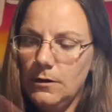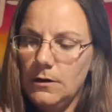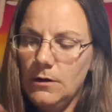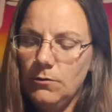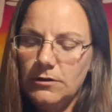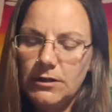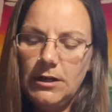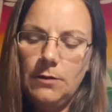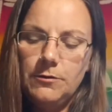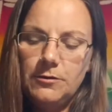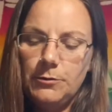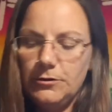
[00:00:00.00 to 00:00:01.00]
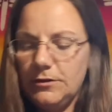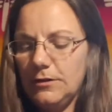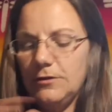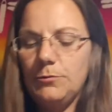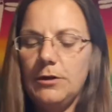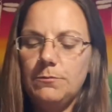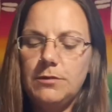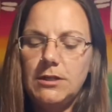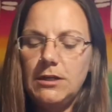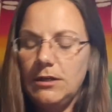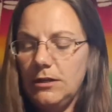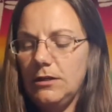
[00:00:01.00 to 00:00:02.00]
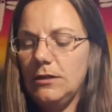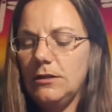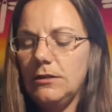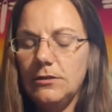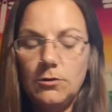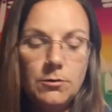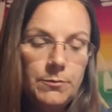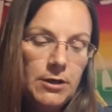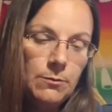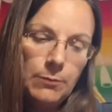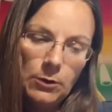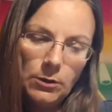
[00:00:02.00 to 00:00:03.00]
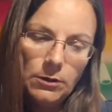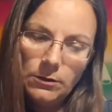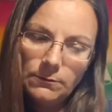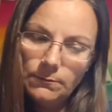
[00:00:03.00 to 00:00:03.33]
What's going to help this person in the spread, please? Or people.